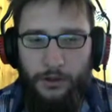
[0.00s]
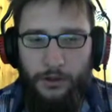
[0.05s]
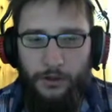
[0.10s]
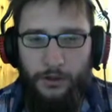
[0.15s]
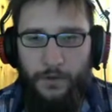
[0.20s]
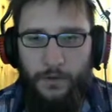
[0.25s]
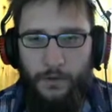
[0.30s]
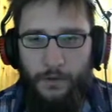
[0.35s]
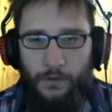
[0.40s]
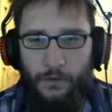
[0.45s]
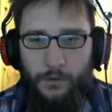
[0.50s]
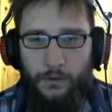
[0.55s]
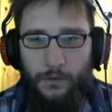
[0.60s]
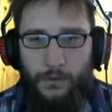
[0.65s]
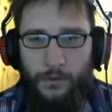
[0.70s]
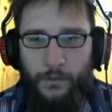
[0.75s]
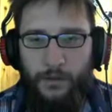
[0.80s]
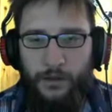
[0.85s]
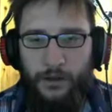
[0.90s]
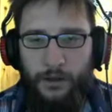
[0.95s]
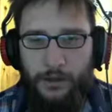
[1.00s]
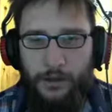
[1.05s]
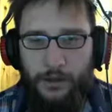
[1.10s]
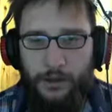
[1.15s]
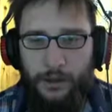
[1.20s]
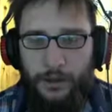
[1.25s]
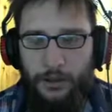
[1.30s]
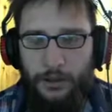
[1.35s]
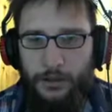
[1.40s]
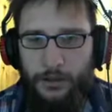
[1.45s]
So the
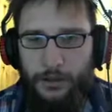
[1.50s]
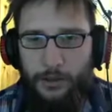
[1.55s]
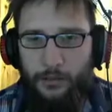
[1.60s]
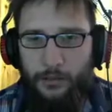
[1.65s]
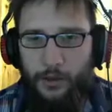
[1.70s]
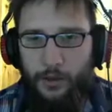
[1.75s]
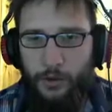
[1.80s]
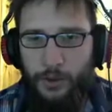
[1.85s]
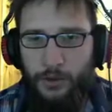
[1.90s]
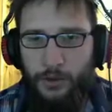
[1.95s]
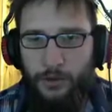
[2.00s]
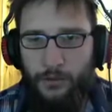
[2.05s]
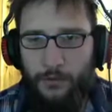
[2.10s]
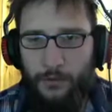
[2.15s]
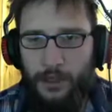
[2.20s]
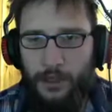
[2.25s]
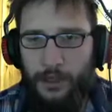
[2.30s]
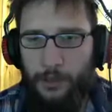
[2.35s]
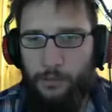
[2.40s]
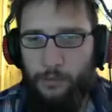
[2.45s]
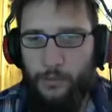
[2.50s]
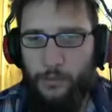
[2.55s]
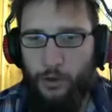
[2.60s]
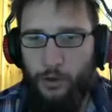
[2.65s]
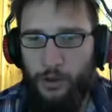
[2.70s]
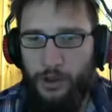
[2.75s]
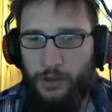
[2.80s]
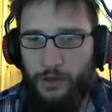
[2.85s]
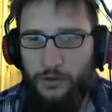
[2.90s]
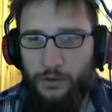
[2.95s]
guild I'm going, well, I'm
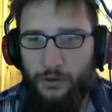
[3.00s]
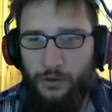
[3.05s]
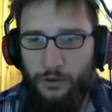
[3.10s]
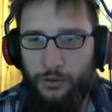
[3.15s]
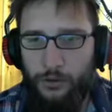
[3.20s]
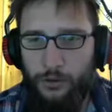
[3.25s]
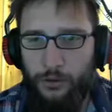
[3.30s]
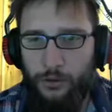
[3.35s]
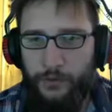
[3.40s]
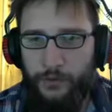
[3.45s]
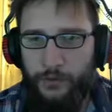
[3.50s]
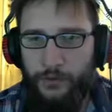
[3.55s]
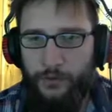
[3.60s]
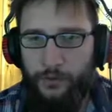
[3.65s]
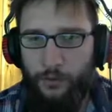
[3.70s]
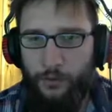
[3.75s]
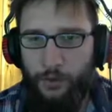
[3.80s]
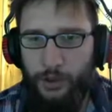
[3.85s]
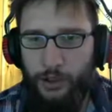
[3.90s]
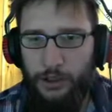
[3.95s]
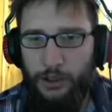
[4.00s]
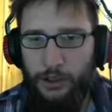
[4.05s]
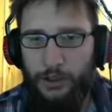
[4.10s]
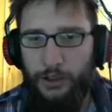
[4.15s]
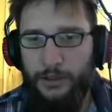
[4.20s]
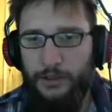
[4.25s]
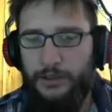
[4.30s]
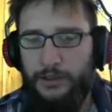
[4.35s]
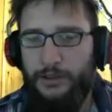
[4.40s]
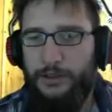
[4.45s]
going to do three
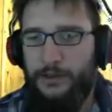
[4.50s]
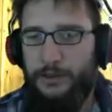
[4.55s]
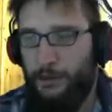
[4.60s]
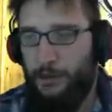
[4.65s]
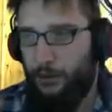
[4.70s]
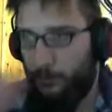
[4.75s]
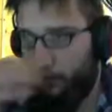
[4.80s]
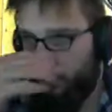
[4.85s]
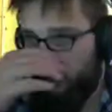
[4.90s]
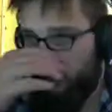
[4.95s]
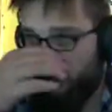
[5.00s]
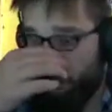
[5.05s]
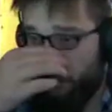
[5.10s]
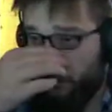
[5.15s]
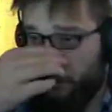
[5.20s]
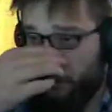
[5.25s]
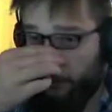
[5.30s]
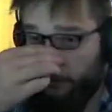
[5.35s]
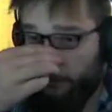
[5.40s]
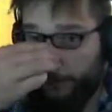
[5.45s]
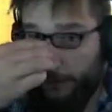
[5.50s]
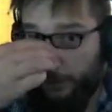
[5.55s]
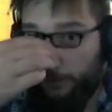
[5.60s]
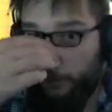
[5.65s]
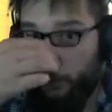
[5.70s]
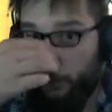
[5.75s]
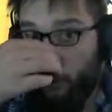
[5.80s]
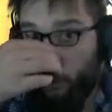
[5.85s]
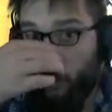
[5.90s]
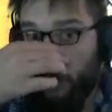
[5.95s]
guilds in
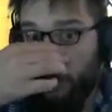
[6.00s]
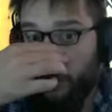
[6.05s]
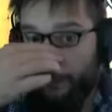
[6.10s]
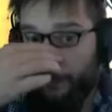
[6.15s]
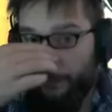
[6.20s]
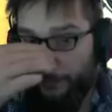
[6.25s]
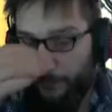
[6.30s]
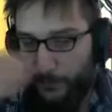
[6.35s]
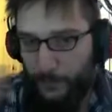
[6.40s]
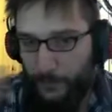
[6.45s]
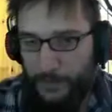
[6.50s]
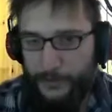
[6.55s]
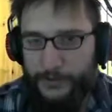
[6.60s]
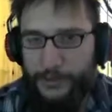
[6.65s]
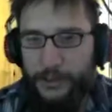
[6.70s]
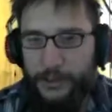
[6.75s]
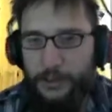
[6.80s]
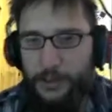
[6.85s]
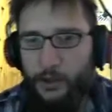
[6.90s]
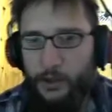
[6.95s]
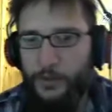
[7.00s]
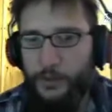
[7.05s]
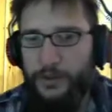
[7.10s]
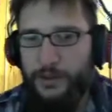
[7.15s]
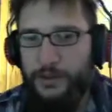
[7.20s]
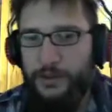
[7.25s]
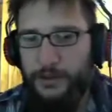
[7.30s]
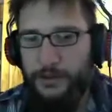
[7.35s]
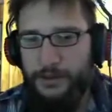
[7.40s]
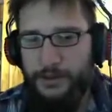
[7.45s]
Balmora, starting with
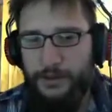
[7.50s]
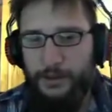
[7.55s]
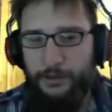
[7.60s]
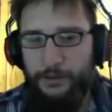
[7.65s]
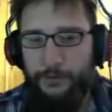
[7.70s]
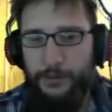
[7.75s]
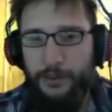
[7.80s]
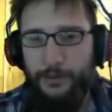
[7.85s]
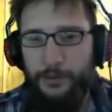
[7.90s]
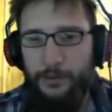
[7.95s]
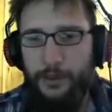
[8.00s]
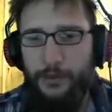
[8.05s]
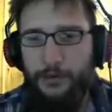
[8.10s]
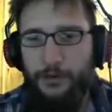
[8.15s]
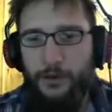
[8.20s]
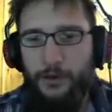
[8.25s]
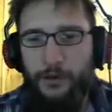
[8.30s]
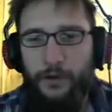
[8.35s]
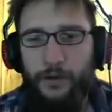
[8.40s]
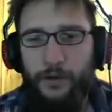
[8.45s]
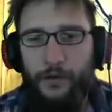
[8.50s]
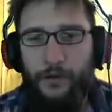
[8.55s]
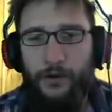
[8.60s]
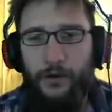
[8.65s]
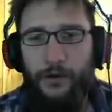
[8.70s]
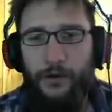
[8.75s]
the Thief Guild because